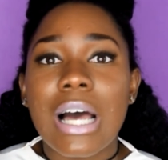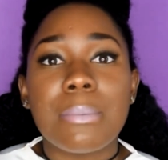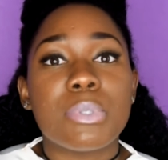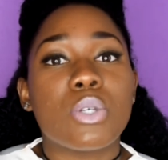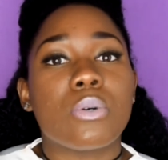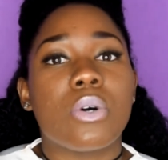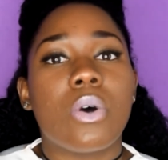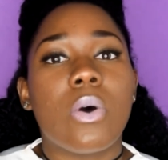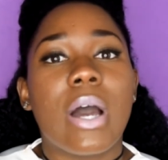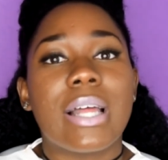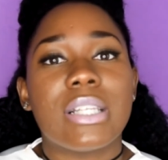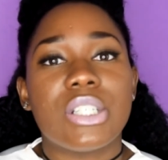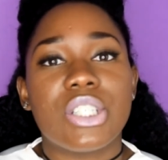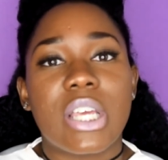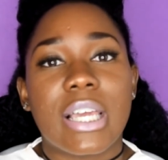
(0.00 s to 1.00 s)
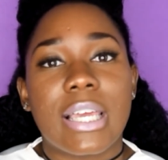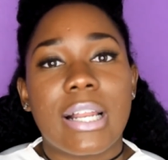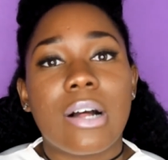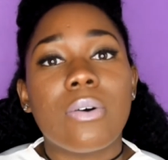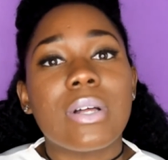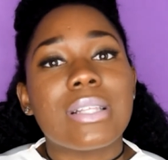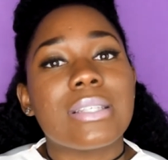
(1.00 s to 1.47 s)
so go ahead to check it
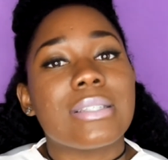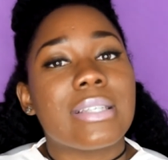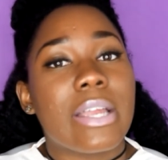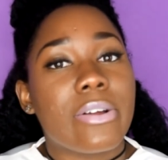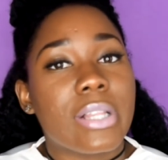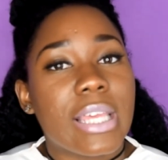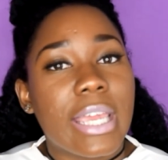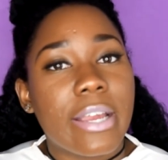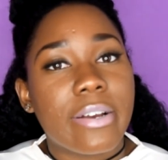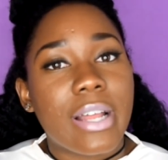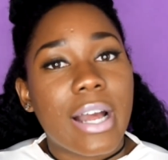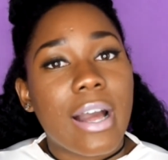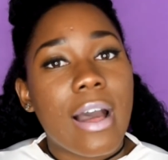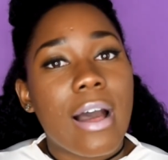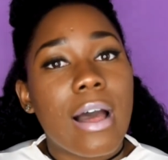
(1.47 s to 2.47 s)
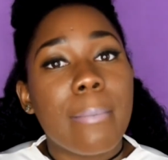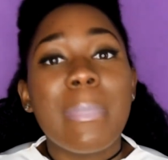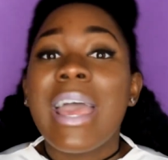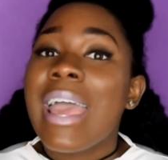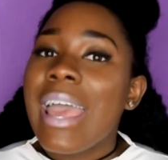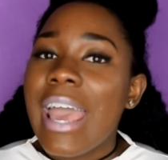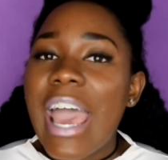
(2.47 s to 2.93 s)
out. It's nearlyhair.com,
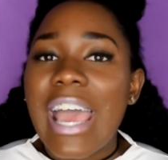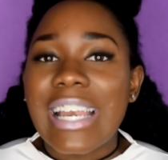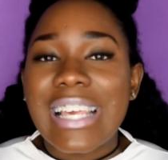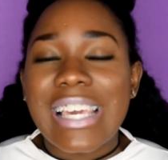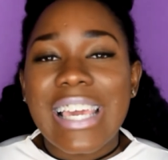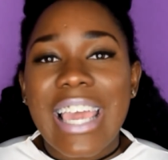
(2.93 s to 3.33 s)
Nearly